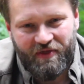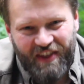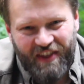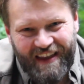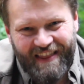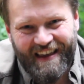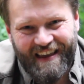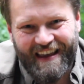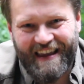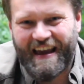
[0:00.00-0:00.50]

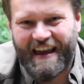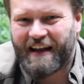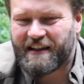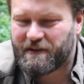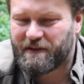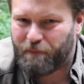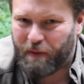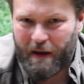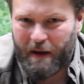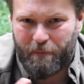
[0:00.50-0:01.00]
thing that
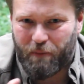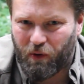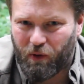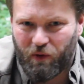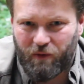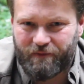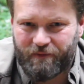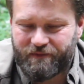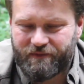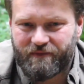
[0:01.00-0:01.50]
gets
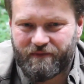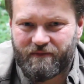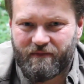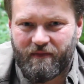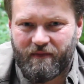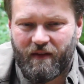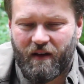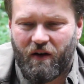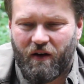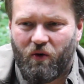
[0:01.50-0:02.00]
people
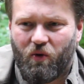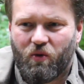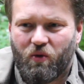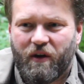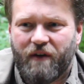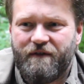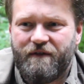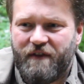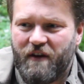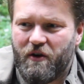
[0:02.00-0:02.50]
all
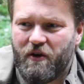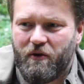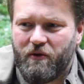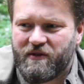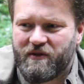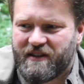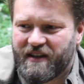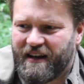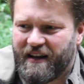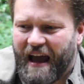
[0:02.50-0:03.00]

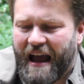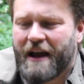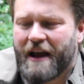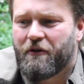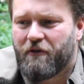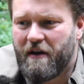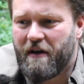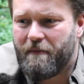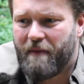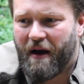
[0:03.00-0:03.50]
confused and
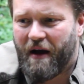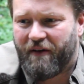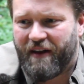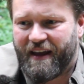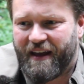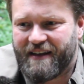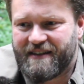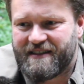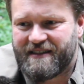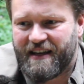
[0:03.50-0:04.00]
angry about
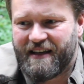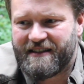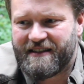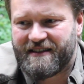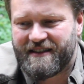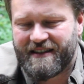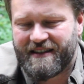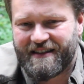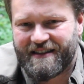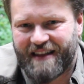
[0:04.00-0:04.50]
it,
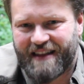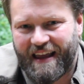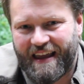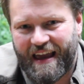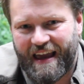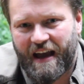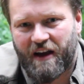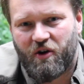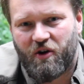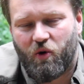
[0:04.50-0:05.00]
is they
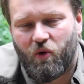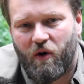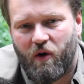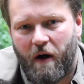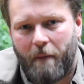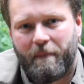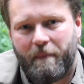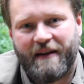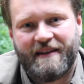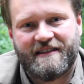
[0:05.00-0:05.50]
get caught
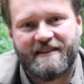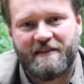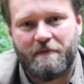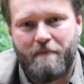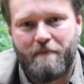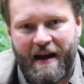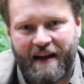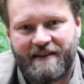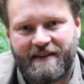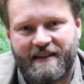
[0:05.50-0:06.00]
up in
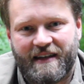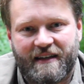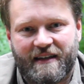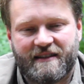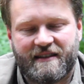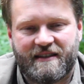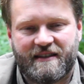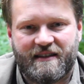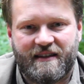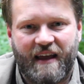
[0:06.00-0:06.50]

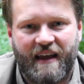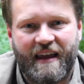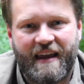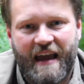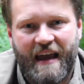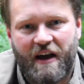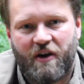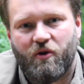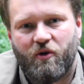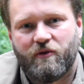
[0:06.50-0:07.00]
semantics. They
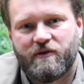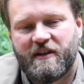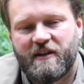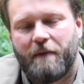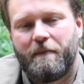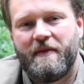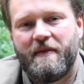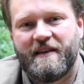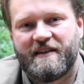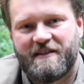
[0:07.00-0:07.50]
get caught
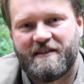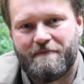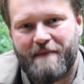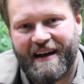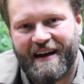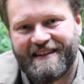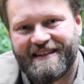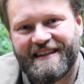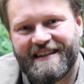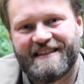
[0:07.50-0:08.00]
up in the
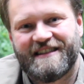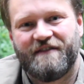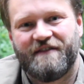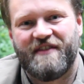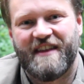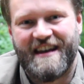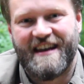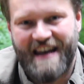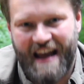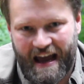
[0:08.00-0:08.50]
semantics of
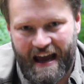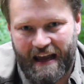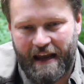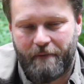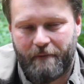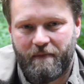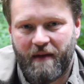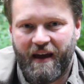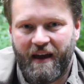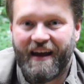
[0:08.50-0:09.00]
the
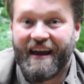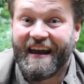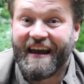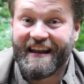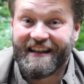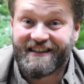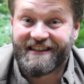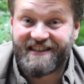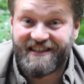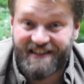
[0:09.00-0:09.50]
name,
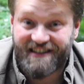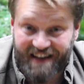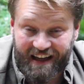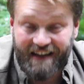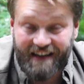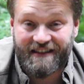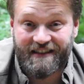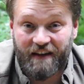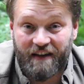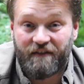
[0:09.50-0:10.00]

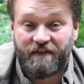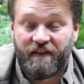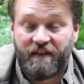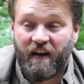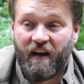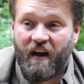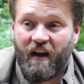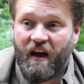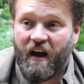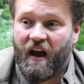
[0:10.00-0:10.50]
instinctive.
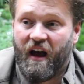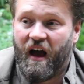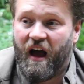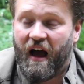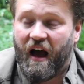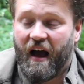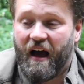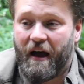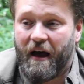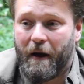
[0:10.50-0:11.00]

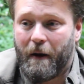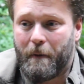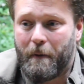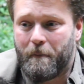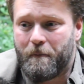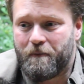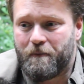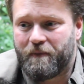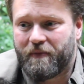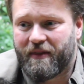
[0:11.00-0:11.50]
And